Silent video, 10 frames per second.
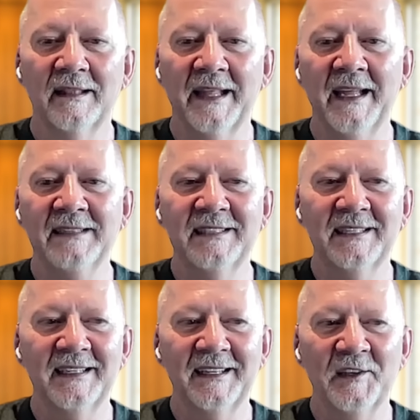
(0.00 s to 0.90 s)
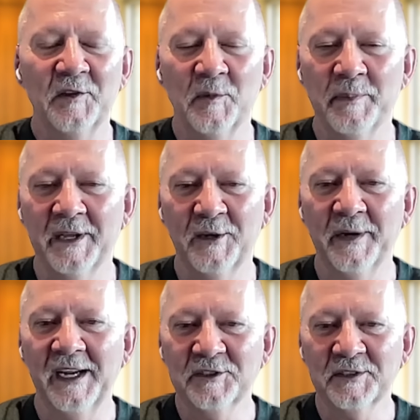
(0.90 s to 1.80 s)
Let the
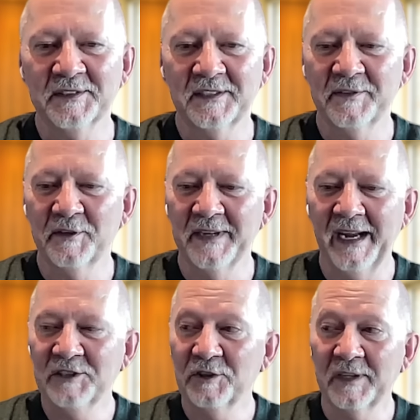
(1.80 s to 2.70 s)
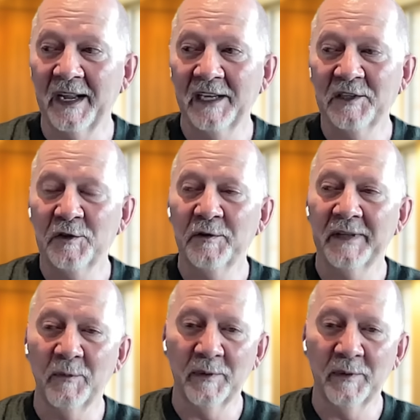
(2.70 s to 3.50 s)
better angels of your nature guide you. They